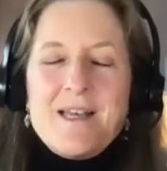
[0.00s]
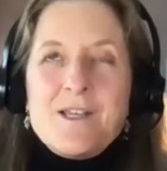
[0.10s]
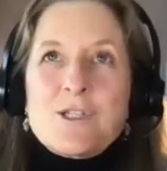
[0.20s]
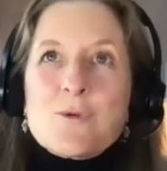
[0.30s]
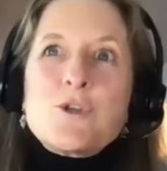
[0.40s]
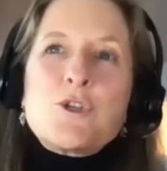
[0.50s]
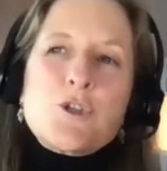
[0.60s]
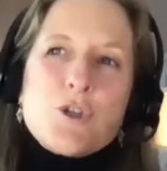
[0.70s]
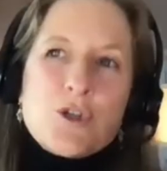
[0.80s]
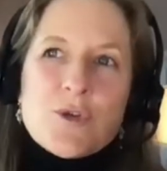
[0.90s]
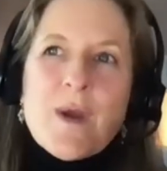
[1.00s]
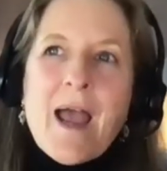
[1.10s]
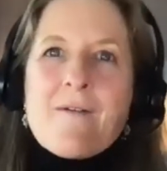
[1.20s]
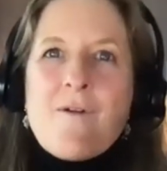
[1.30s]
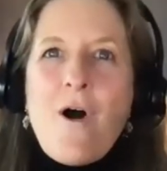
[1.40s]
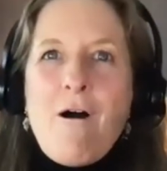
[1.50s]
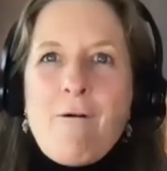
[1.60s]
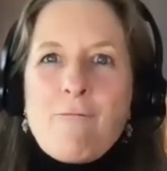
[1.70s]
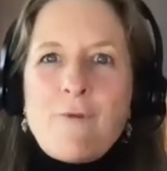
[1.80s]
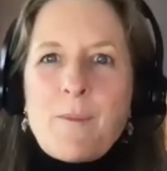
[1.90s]
So should you have
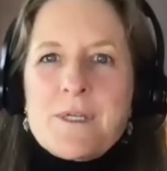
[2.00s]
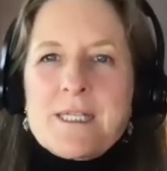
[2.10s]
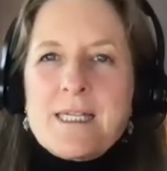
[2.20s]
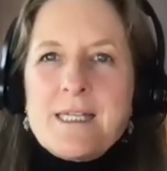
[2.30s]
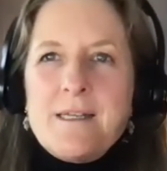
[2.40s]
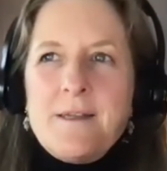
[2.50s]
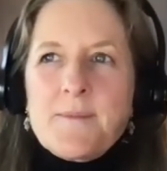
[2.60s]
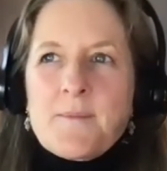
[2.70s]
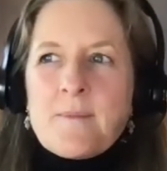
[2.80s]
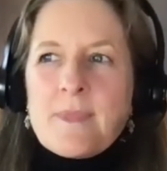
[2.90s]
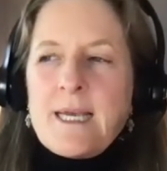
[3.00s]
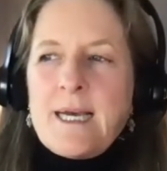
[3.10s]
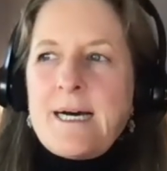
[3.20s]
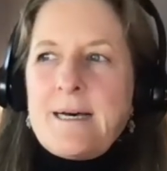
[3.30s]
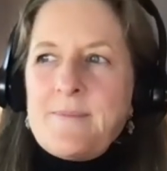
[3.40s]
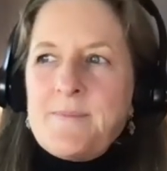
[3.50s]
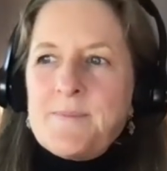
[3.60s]
all represented? I